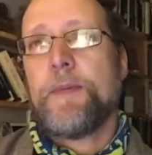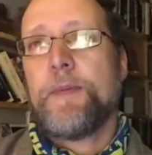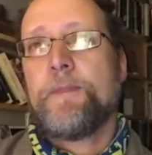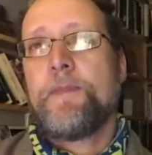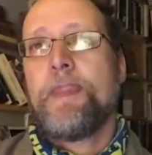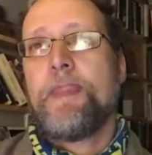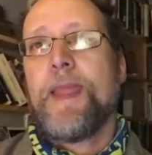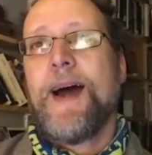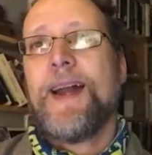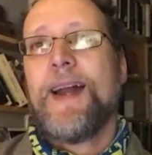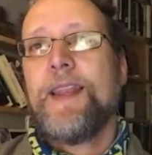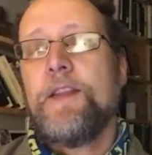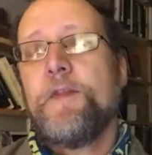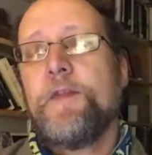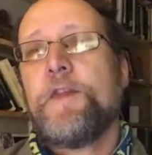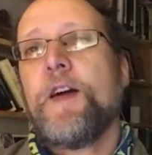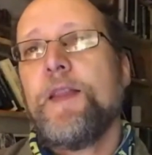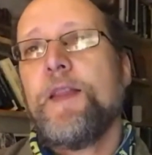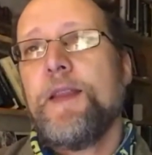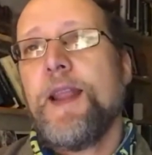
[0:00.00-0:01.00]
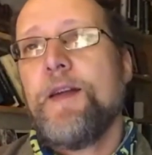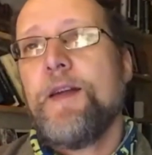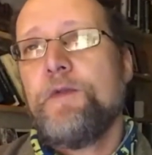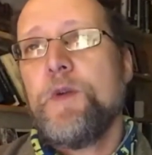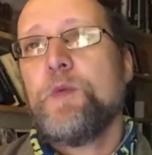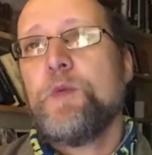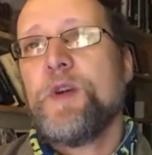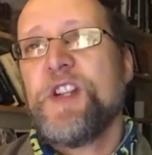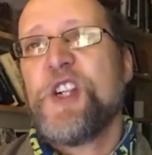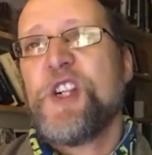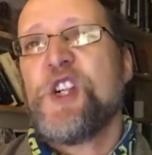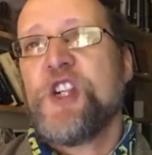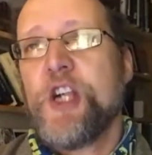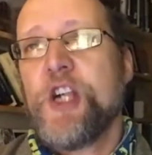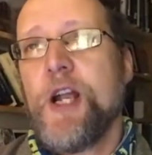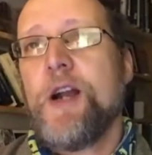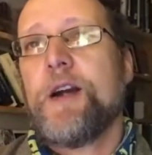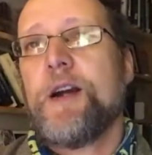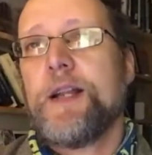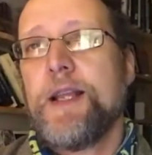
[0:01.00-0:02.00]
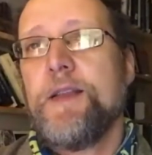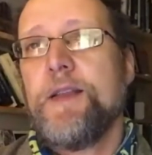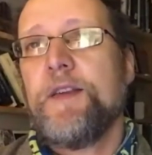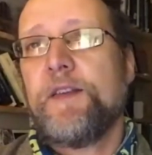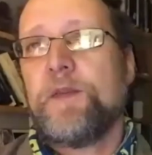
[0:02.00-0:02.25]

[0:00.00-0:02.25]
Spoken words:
and in the fact that everyone's sharing it